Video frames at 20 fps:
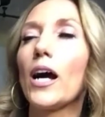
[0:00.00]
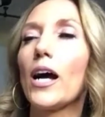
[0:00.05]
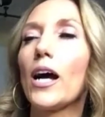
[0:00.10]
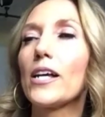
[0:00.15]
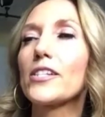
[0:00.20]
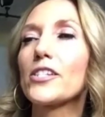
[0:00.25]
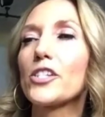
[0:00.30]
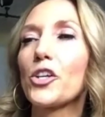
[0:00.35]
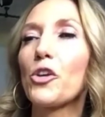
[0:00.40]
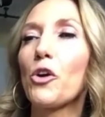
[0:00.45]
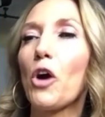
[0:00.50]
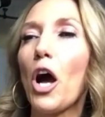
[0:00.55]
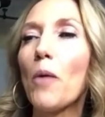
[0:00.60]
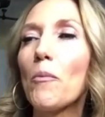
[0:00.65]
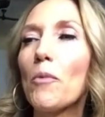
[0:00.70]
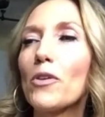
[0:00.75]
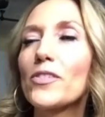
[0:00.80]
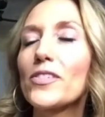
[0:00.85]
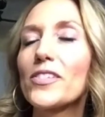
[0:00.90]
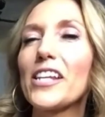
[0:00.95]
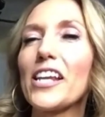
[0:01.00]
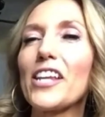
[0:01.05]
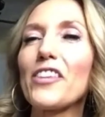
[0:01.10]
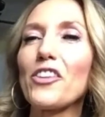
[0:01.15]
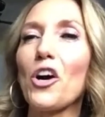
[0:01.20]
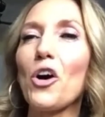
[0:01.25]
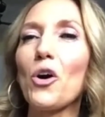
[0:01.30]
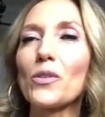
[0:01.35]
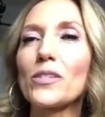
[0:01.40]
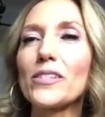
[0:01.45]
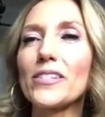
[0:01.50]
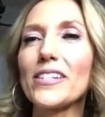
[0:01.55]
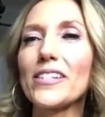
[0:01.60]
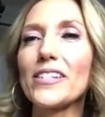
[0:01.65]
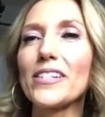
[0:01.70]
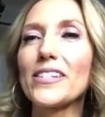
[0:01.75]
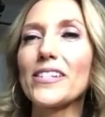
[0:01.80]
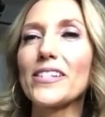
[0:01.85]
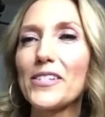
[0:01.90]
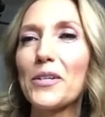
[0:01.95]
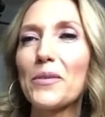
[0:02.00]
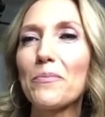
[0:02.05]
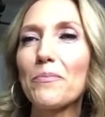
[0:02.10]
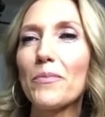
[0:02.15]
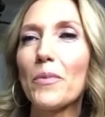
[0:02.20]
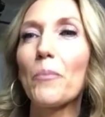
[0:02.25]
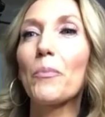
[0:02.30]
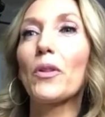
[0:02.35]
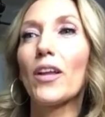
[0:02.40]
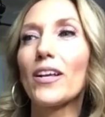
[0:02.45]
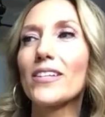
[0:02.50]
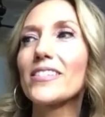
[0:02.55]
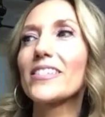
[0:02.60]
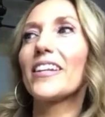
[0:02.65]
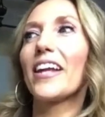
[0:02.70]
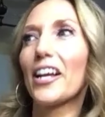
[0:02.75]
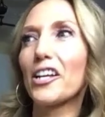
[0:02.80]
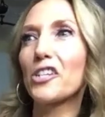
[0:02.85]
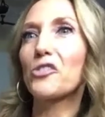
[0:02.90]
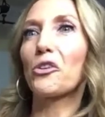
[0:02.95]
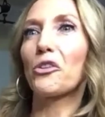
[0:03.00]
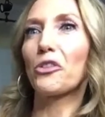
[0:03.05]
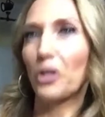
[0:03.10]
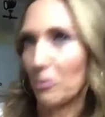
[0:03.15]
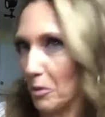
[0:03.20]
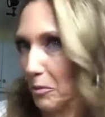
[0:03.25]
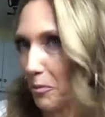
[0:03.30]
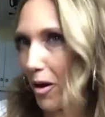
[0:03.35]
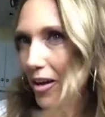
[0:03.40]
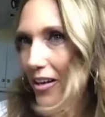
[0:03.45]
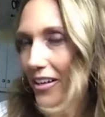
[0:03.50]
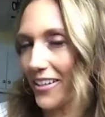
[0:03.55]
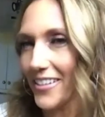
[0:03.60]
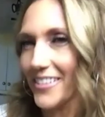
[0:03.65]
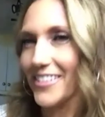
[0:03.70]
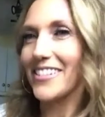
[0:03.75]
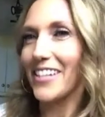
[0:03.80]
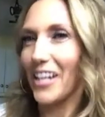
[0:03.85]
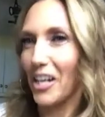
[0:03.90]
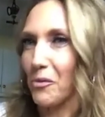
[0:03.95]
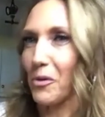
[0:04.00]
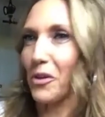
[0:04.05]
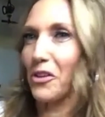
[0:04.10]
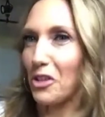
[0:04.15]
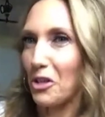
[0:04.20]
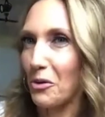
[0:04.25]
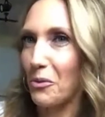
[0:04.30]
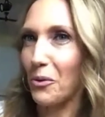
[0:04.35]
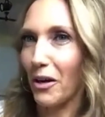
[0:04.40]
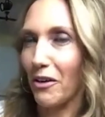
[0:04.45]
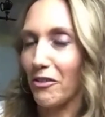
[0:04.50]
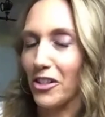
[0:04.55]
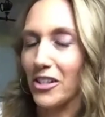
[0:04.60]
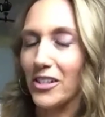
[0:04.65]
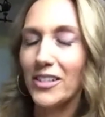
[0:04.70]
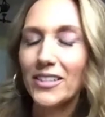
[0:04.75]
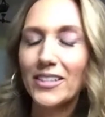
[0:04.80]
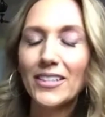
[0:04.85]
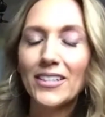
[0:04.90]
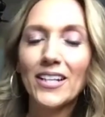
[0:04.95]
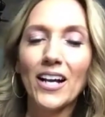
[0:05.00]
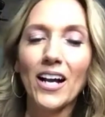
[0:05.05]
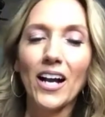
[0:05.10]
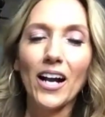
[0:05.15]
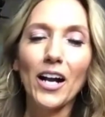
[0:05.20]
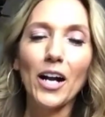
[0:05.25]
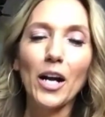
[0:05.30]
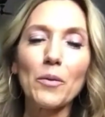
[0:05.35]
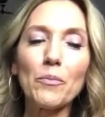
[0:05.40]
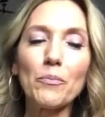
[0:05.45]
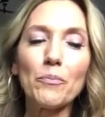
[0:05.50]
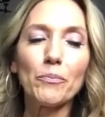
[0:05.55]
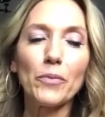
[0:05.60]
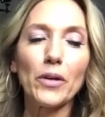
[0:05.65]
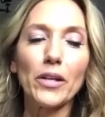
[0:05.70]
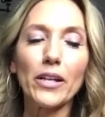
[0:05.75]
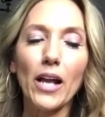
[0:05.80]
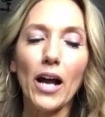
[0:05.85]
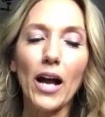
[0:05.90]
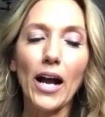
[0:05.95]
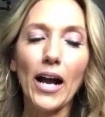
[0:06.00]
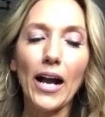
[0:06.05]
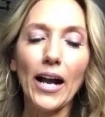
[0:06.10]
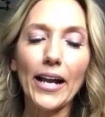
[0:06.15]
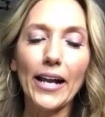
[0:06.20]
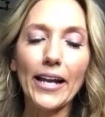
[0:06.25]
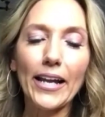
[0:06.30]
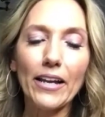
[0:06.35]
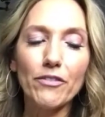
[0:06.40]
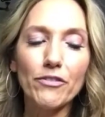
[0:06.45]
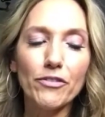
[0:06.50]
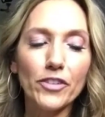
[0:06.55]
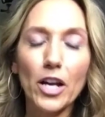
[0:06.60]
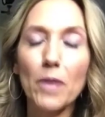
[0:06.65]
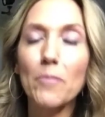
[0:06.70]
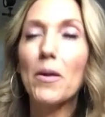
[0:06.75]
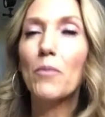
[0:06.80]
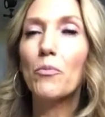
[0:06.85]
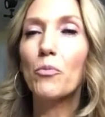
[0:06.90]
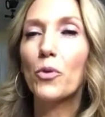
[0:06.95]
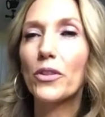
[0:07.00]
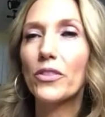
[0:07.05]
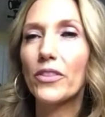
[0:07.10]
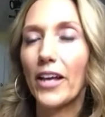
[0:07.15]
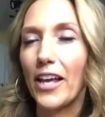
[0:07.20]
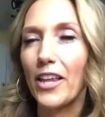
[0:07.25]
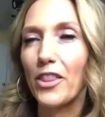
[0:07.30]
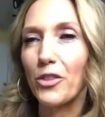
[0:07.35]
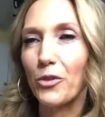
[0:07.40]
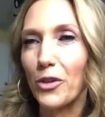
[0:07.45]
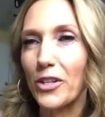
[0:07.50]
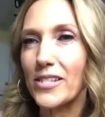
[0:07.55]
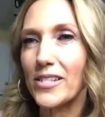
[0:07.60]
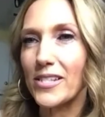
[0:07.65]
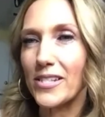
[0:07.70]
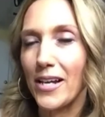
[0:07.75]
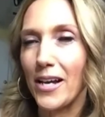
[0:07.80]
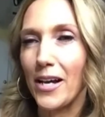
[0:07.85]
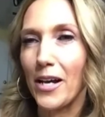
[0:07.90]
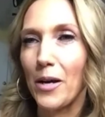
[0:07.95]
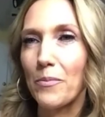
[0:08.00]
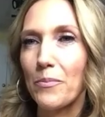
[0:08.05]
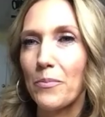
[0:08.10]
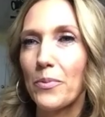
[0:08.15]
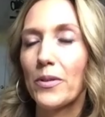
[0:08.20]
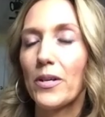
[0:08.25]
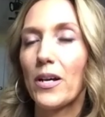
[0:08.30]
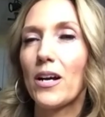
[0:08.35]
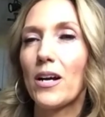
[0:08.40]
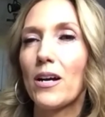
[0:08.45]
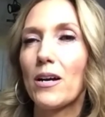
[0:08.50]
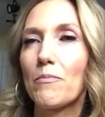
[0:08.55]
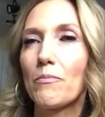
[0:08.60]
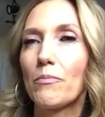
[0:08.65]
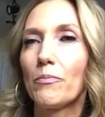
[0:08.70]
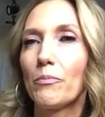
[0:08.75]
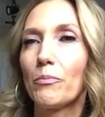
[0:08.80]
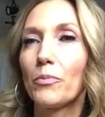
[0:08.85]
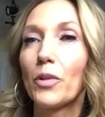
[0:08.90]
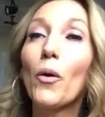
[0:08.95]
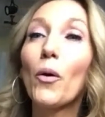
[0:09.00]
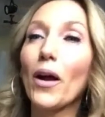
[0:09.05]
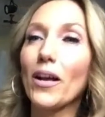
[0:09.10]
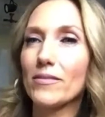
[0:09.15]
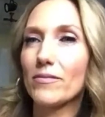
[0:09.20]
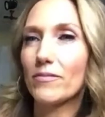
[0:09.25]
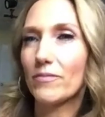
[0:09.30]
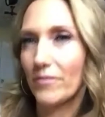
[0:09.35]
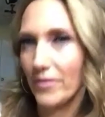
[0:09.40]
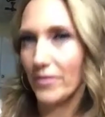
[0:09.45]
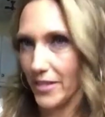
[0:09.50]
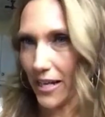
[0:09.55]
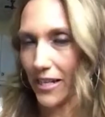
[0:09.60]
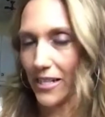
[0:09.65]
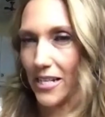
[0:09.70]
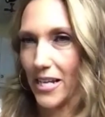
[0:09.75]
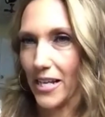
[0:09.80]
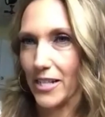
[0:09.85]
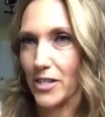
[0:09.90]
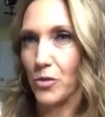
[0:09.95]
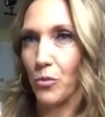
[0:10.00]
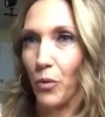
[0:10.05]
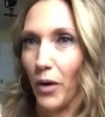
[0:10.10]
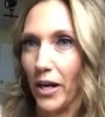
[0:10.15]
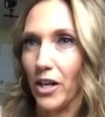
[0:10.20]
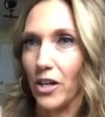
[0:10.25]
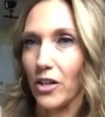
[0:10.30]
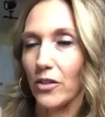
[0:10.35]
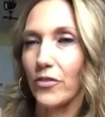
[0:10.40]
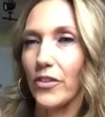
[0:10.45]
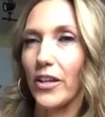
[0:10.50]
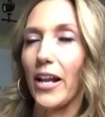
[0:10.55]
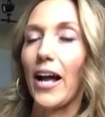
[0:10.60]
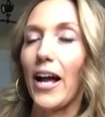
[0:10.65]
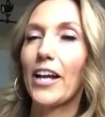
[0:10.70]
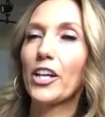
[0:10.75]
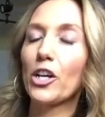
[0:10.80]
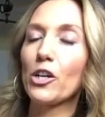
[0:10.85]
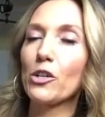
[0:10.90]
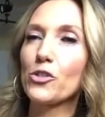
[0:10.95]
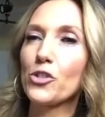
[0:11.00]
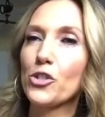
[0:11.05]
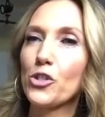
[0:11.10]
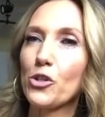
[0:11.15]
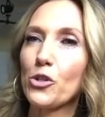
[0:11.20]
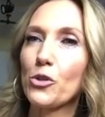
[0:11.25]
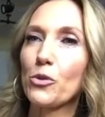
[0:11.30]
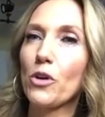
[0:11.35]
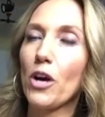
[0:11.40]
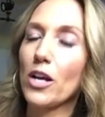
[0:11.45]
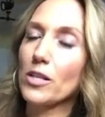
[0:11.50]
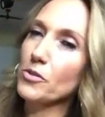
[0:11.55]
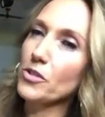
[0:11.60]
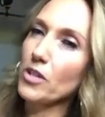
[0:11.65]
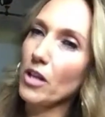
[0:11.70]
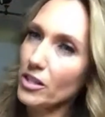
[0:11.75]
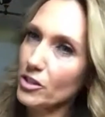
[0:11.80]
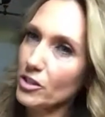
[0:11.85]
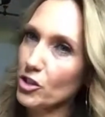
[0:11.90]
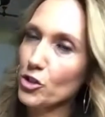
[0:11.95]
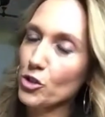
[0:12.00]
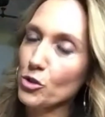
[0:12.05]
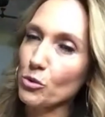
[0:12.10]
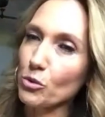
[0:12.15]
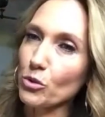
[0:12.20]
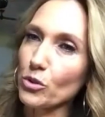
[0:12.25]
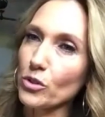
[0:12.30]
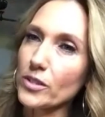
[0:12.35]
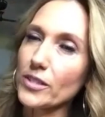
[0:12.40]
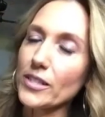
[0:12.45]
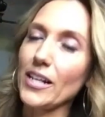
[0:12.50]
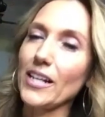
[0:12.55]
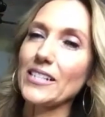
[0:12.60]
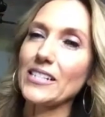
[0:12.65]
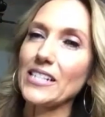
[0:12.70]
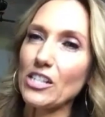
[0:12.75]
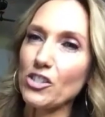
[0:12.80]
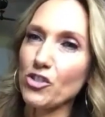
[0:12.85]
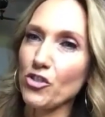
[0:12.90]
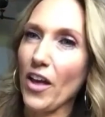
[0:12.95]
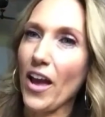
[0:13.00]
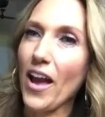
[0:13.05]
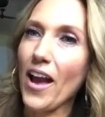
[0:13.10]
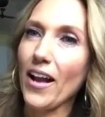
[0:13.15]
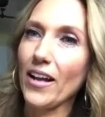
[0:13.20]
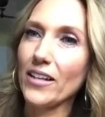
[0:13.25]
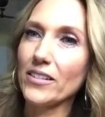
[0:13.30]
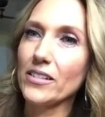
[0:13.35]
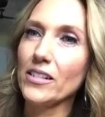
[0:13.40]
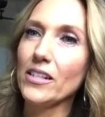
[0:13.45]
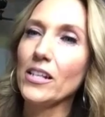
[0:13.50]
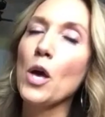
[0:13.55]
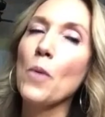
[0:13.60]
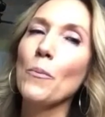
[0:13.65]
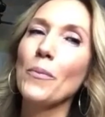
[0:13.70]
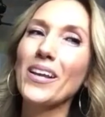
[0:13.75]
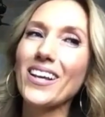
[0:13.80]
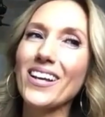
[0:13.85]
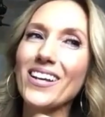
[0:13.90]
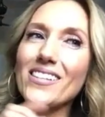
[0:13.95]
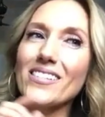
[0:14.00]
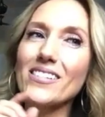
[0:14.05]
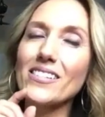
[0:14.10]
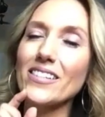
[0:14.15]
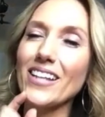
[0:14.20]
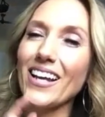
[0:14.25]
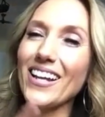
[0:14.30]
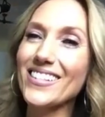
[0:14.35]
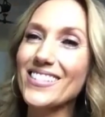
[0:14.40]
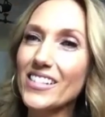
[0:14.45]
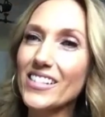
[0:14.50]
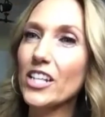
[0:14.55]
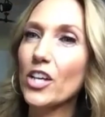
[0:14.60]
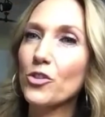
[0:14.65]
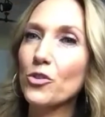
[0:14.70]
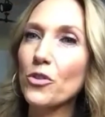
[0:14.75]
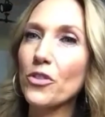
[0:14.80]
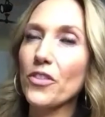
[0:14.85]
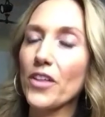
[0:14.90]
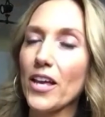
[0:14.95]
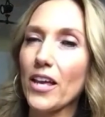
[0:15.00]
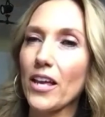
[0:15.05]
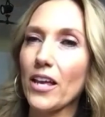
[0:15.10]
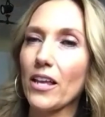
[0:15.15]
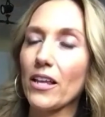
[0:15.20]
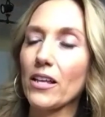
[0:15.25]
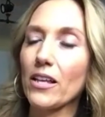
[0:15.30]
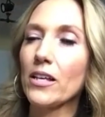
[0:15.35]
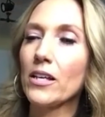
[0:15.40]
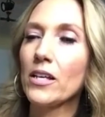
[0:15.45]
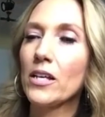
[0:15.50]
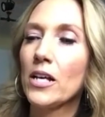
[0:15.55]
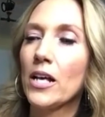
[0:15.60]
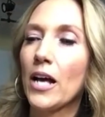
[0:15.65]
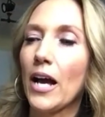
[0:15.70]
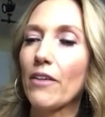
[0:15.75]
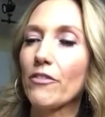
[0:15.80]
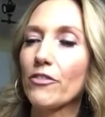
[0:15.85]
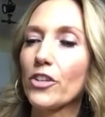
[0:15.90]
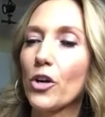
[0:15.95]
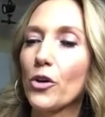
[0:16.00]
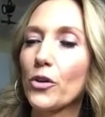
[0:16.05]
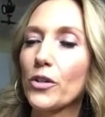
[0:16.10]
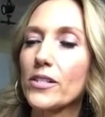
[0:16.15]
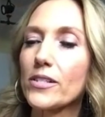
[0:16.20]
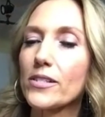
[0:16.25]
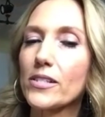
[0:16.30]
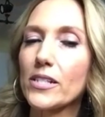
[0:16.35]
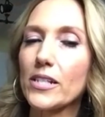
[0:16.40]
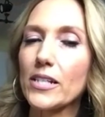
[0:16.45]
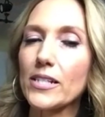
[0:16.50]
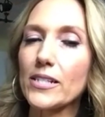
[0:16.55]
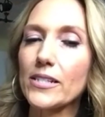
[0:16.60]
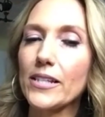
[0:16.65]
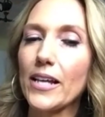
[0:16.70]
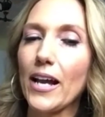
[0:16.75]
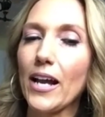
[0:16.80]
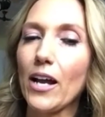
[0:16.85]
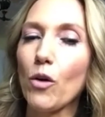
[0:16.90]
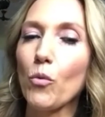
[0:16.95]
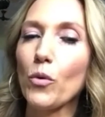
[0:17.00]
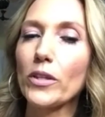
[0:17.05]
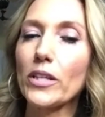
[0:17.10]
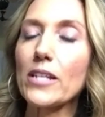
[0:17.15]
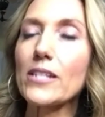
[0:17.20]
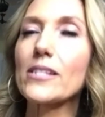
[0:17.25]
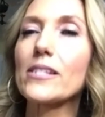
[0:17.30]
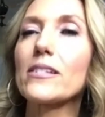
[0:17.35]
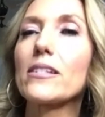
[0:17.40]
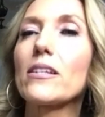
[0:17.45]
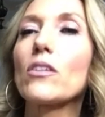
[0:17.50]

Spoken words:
So you almost need the whole system plus an extra thermal pocket to take with you wherever. But I have come up with a 3-step blowout technique as well that I go to cosmetology schools and I teach that, because that is another thing I've noticed is that when these